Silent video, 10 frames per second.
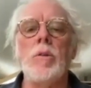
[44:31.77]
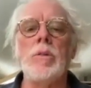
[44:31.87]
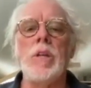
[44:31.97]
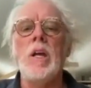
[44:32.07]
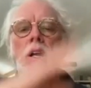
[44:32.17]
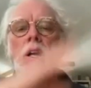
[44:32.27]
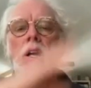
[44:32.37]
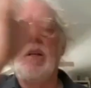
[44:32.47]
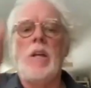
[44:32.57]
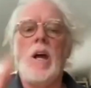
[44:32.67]
You know, they,
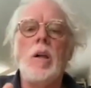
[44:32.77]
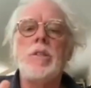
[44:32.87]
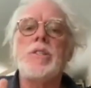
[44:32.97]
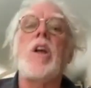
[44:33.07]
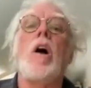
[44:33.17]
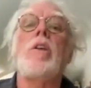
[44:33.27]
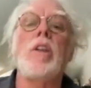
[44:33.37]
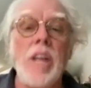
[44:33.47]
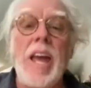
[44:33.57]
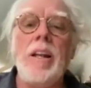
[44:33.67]
they all started
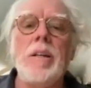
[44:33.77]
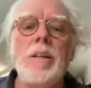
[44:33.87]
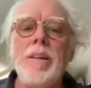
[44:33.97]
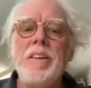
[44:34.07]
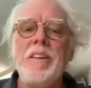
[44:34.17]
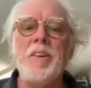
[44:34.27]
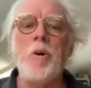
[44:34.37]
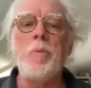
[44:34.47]
again. You know,